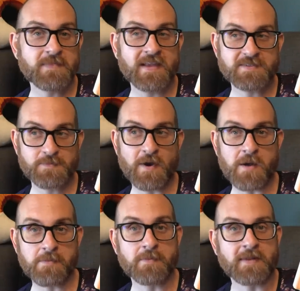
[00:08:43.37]
it's
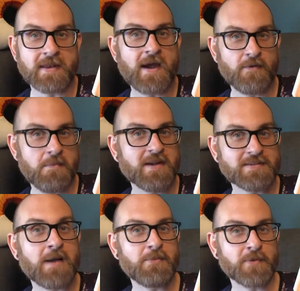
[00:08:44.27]
probably now in my
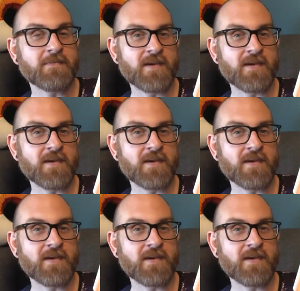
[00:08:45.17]
top three